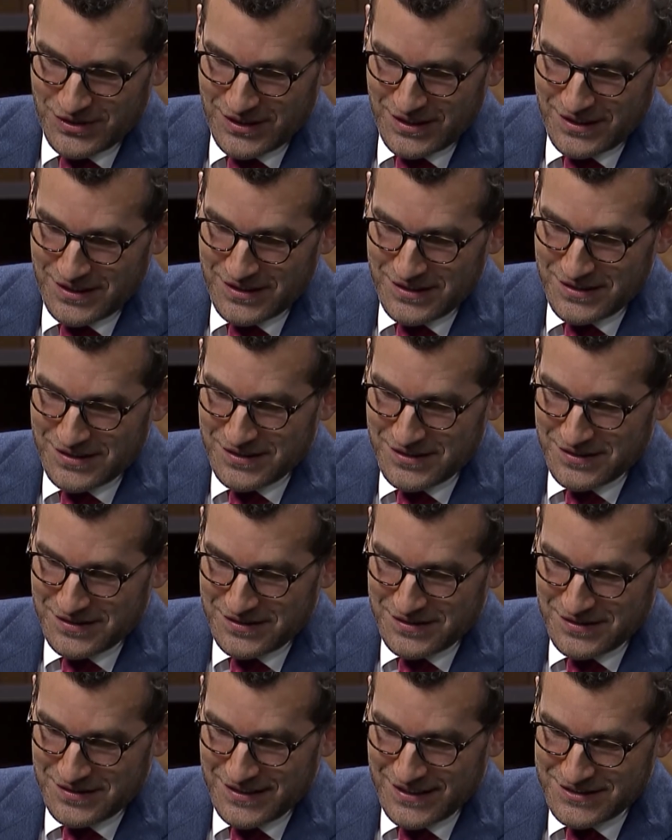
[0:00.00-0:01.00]

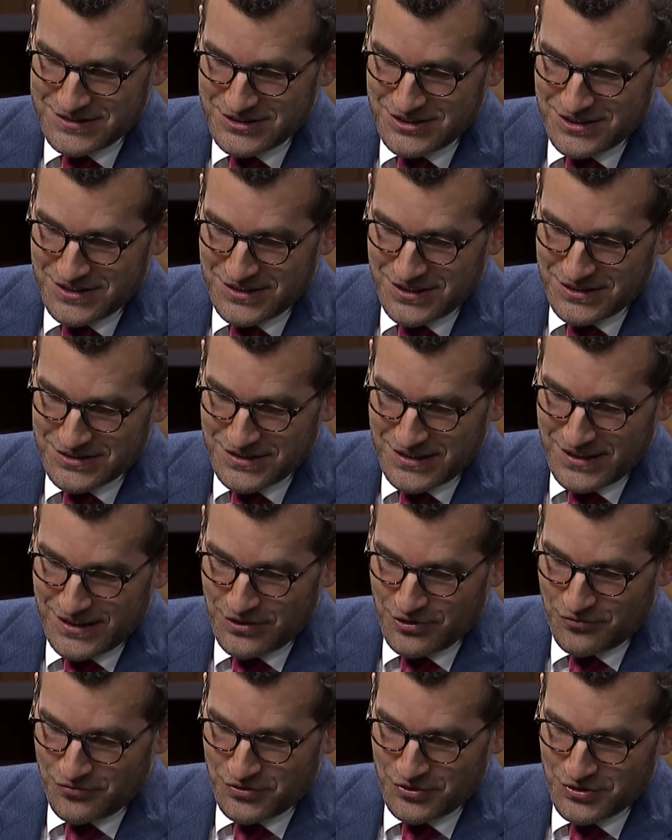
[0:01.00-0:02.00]
uh, that she does, and I
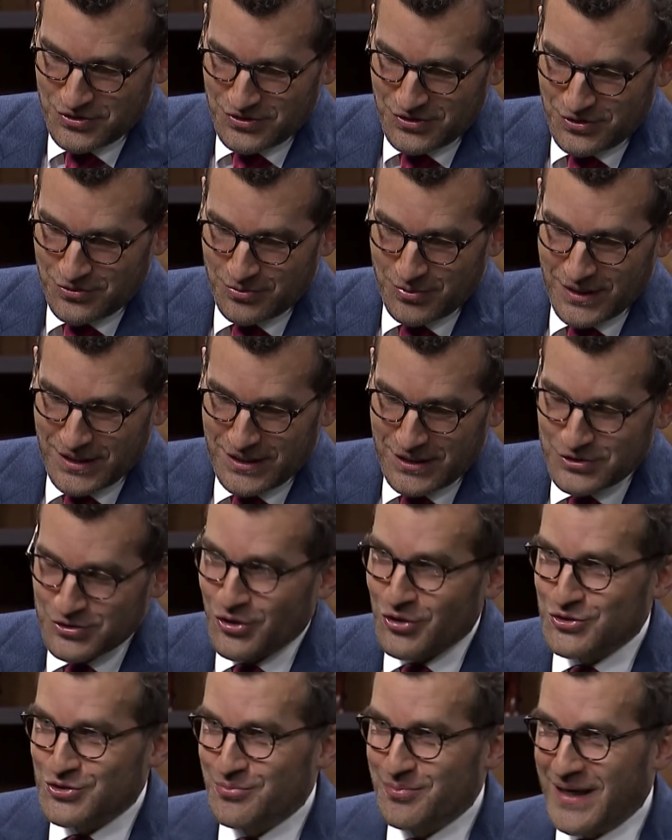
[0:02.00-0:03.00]
often, when I
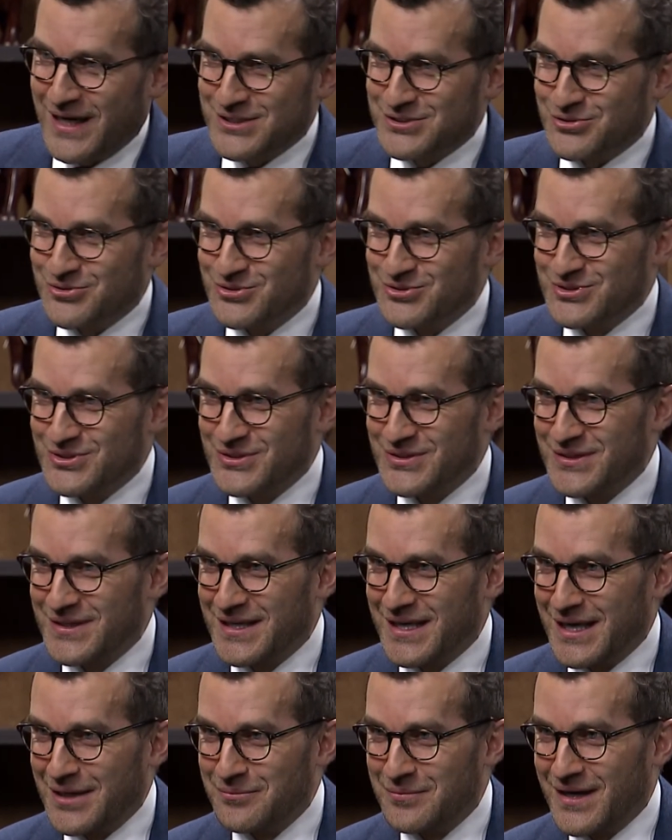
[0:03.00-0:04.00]
talk to pastors
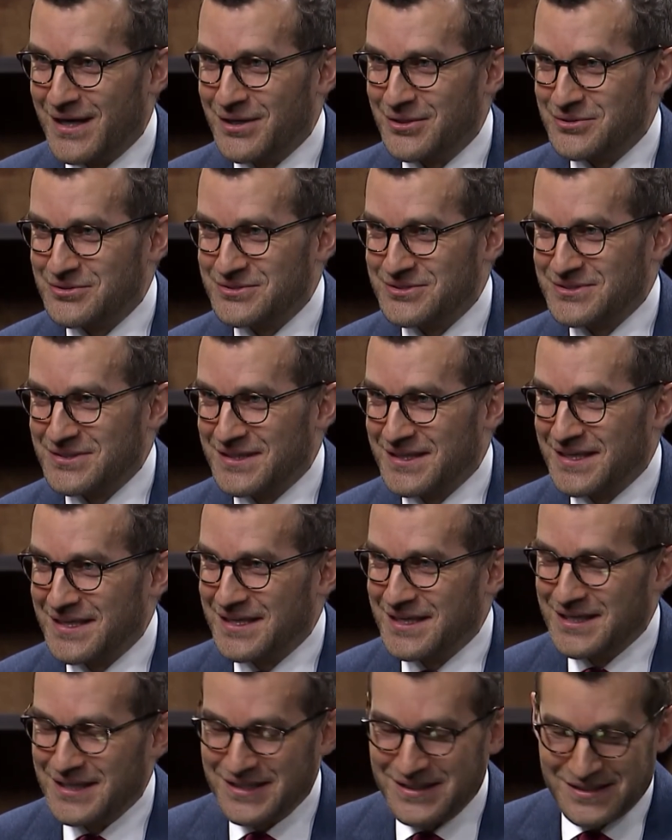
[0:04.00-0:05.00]
about
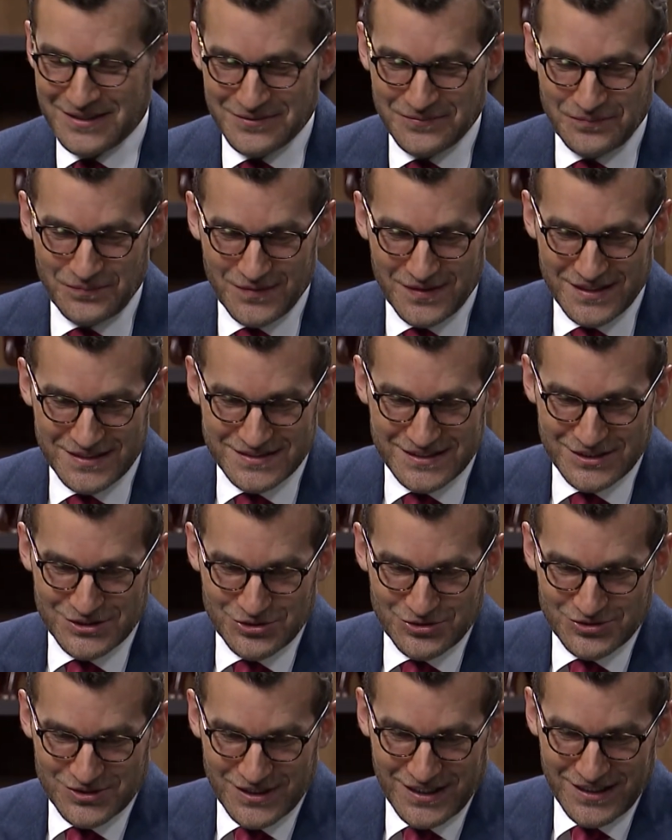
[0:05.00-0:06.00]
uh, these
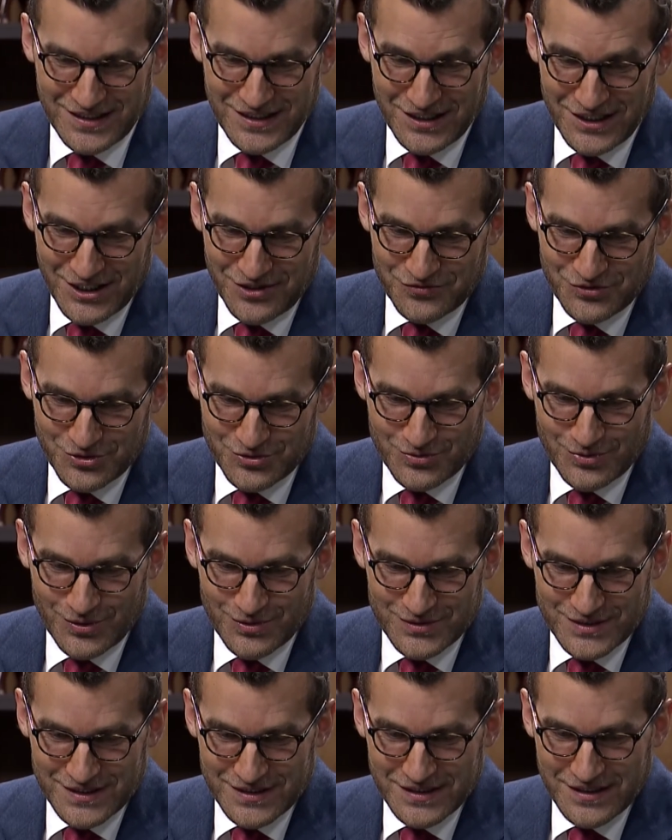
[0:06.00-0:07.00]
issues, I, I, love to
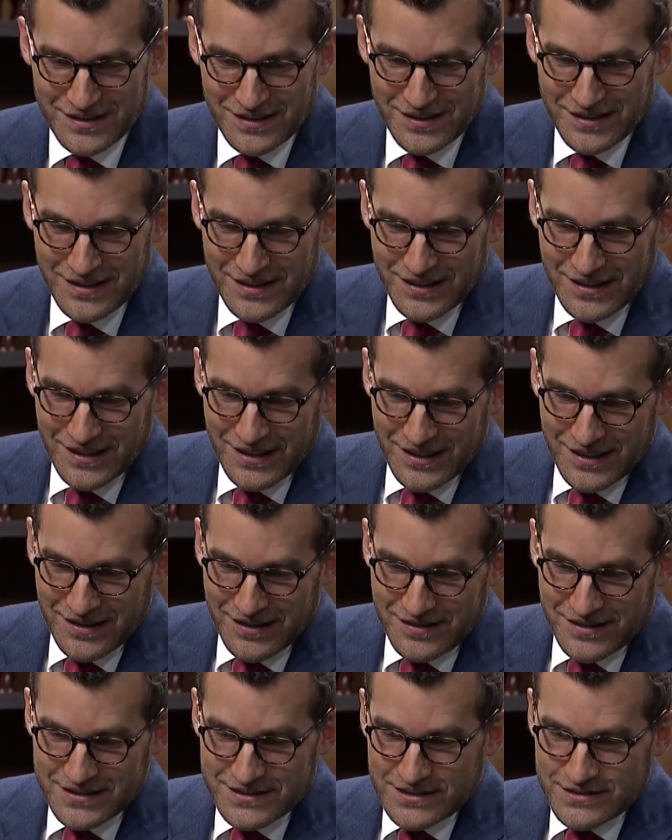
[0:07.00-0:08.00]
quote it. Uh,
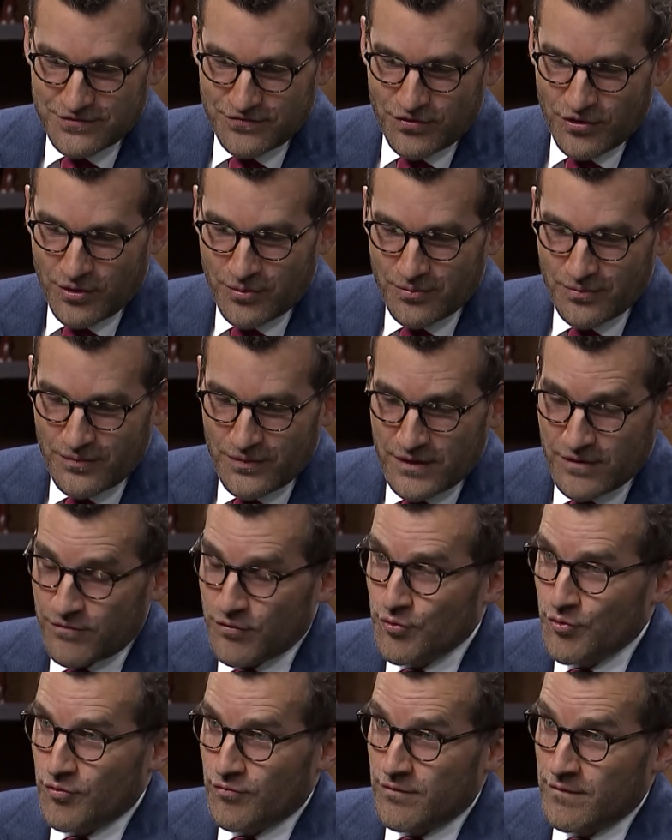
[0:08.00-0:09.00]
this is from
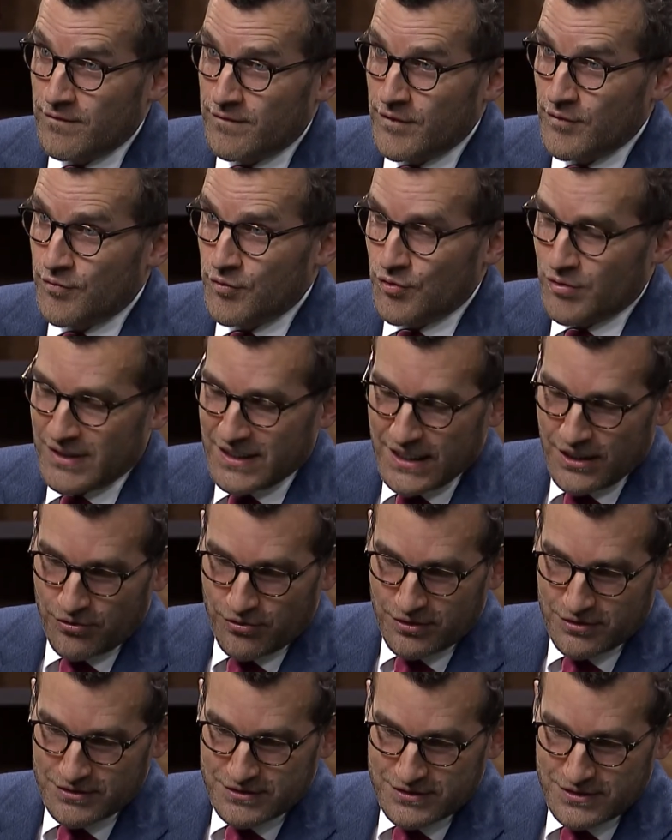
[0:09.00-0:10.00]
the Review and
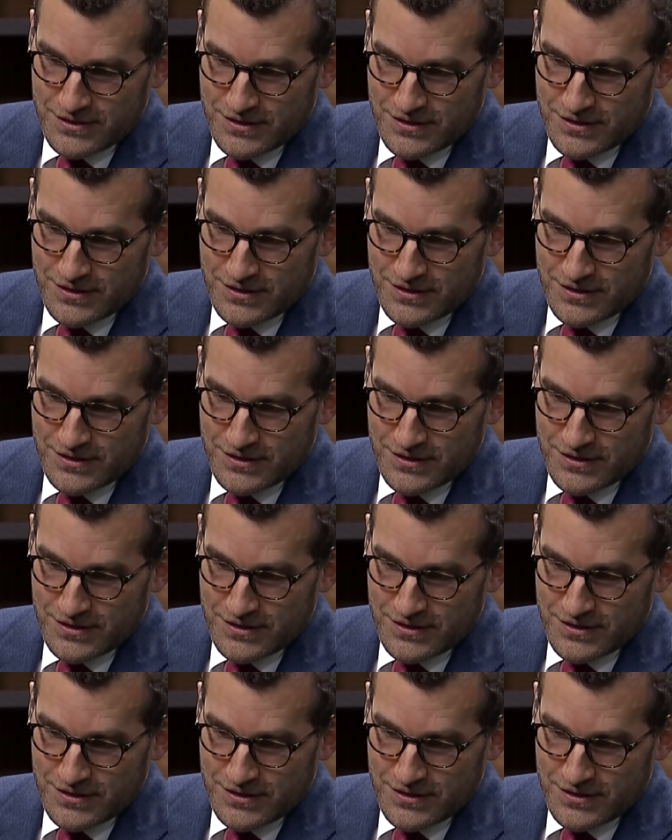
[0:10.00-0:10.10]
Herald,